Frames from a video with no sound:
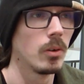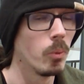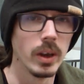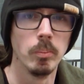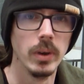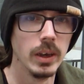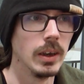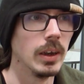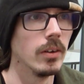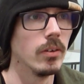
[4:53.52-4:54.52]
quite
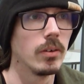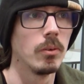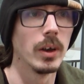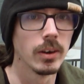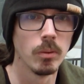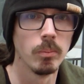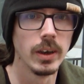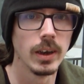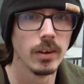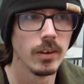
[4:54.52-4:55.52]
big and quite
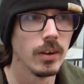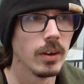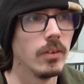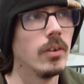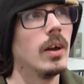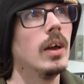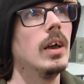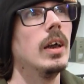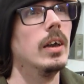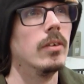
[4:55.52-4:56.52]
complicated, and
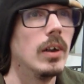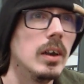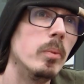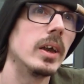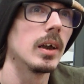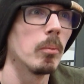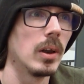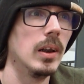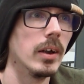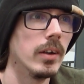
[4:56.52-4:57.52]
it really became
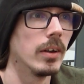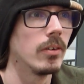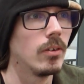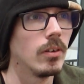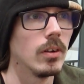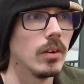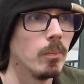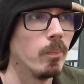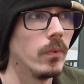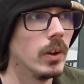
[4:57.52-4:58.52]
clear that,
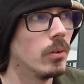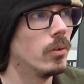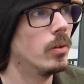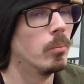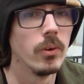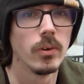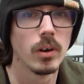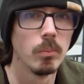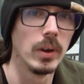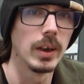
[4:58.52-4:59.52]
the more
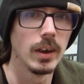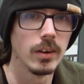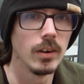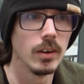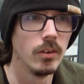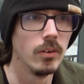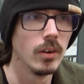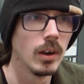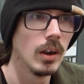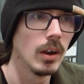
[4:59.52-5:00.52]
complicated
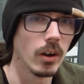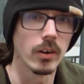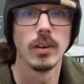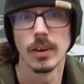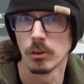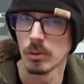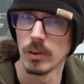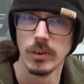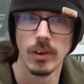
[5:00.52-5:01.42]
architectural